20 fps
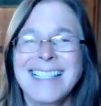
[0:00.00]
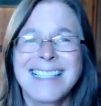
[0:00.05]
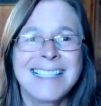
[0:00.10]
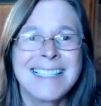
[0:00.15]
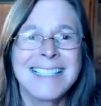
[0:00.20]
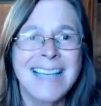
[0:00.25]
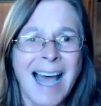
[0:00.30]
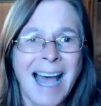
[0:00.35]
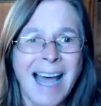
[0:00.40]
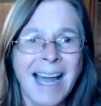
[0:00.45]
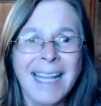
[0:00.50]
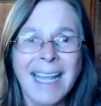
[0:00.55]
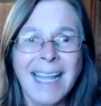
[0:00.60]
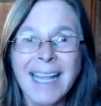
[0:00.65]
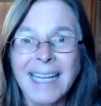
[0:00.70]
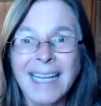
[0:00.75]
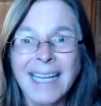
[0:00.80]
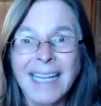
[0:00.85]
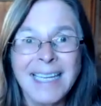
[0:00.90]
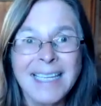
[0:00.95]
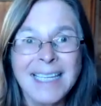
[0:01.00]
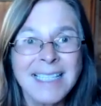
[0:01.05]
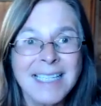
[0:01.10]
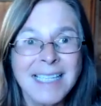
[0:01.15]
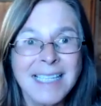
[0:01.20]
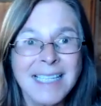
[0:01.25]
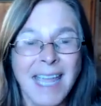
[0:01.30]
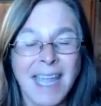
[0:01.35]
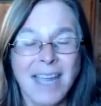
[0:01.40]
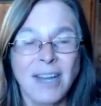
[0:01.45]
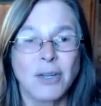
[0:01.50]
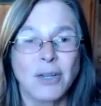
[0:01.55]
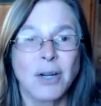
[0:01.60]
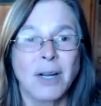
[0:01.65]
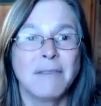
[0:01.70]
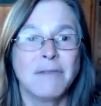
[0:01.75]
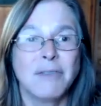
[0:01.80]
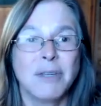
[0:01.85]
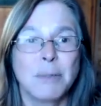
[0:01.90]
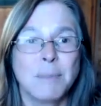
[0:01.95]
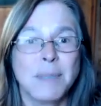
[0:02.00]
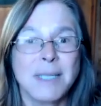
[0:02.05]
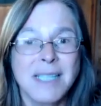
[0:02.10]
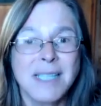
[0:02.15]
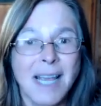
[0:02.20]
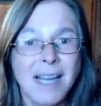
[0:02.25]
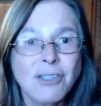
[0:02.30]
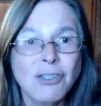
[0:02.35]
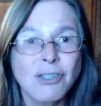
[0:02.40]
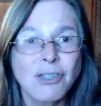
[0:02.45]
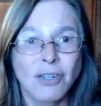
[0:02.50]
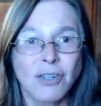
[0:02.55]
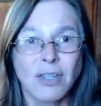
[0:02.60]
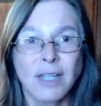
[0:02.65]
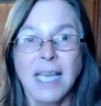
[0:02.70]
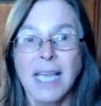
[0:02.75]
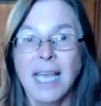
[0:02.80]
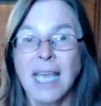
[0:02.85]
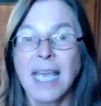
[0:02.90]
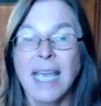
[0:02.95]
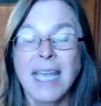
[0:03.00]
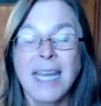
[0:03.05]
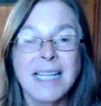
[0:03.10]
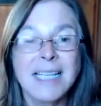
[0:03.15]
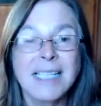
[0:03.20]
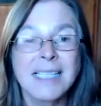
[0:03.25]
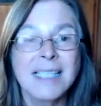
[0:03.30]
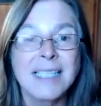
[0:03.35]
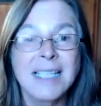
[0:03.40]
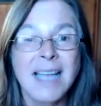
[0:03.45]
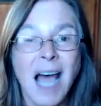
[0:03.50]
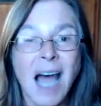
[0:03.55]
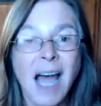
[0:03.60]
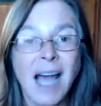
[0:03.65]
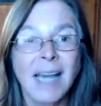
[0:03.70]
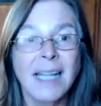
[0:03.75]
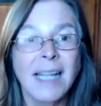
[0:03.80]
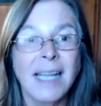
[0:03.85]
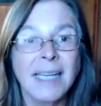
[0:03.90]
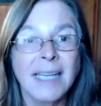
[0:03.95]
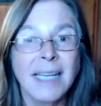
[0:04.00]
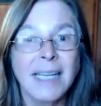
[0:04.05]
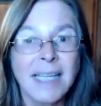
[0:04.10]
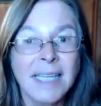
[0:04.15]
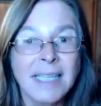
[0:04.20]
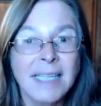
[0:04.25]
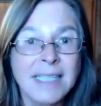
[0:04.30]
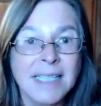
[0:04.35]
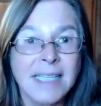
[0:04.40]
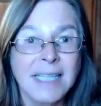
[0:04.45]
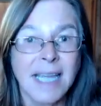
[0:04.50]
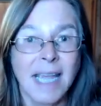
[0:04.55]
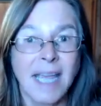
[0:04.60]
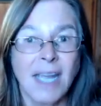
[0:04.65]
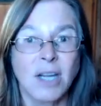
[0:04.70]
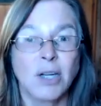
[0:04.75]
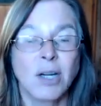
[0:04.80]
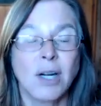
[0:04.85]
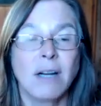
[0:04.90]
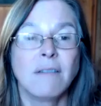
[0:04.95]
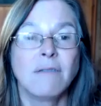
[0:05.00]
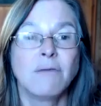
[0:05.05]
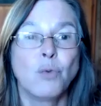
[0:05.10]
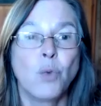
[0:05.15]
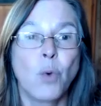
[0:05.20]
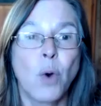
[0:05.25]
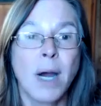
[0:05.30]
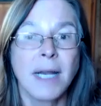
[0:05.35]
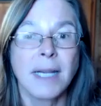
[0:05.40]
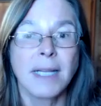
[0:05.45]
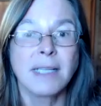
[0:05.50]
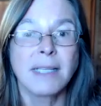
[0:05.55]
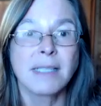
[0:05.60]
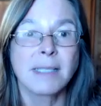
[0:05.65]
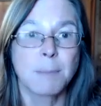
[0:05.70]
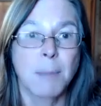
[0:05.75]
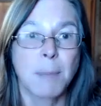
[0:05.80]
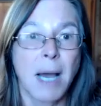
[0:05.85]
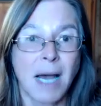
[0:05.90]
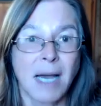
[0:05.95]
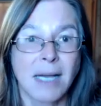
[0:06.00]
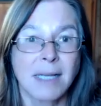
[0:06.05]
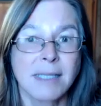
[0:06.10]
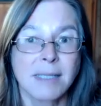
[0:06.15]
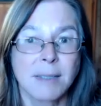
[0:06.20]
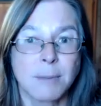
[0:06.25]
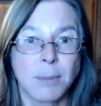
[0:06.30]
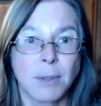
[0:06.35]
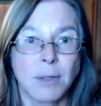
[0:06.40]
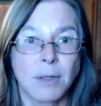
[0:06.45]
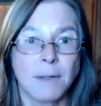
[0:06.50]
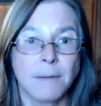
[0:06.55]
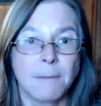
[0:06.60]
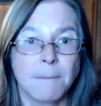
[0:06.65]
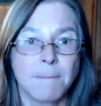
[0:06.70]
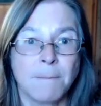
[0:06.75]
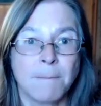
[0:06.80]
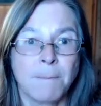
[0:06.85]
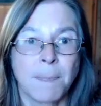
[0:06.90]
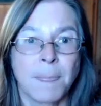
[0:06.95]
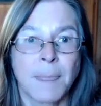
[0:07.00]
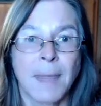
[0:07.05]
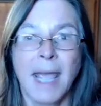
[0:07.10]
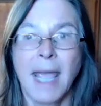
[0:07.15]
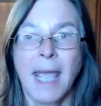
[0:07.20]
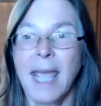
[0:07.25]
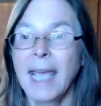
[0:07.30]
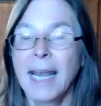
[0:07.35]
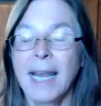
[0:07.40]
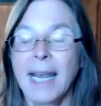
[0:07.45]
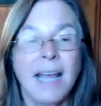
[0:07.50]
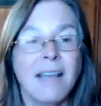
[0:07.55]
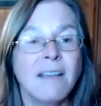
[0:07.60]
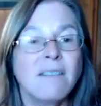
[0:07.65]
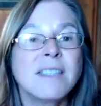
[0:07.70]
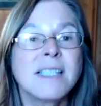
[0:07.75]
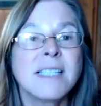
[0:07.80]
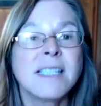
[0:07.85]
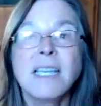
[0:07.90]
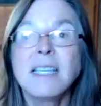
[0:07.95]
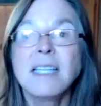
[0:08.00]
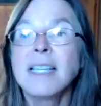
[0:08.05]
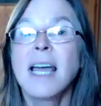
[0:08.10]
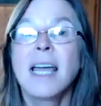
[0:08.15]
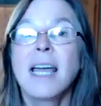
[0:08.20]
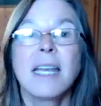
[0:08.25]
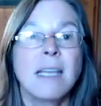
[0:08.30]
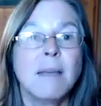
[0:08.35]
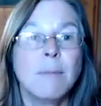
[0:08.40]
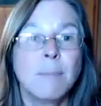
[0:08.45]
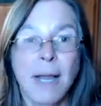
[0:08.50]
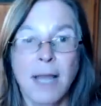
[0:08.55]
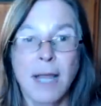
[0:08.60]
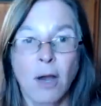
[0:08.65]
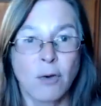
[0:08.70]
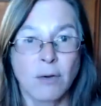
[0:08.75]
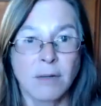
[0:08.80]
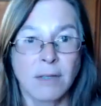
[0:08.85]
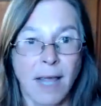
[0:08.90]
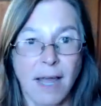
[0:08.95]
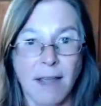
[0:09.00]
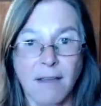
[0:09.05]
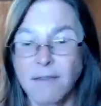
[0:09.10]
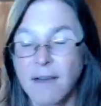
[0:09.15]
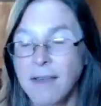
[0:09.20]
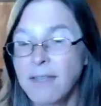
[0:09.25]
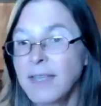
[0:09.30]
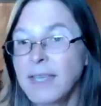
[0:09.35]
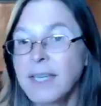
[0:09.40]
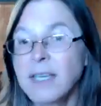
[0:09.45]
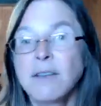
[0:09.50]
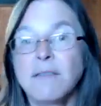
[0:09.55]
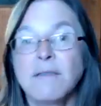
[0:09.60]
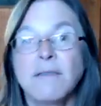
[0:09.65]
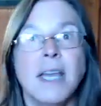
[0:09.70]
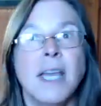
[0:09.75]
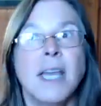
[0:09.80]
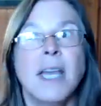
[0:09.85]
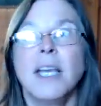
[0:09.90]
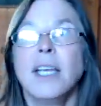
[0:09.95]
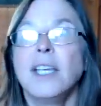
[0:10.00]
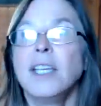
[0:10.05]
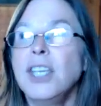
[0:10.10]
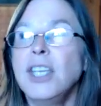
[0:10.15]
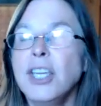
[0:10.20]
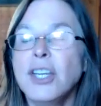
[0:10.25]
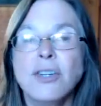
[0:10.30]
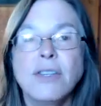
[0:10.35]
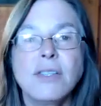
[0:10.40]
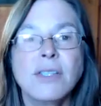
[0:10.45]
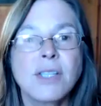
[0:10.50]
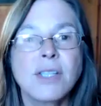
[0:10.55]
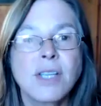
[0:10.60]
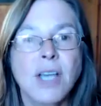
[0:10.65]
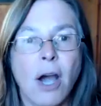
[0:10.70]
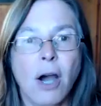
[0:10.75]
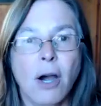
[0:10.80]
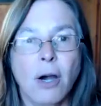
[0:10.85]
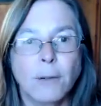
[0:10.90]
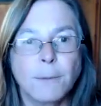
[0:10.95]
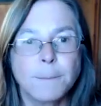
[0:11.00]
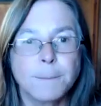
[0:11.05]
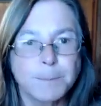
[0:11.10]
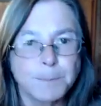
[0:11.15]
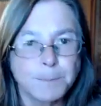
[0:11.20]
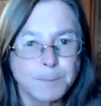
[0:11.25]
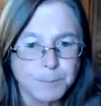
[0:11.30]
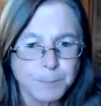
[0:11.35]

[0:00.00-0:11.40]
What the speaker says: is not an indicator of their potential. It is not an indicator of what is possible. And I have seen that in my own life. I think of years ago,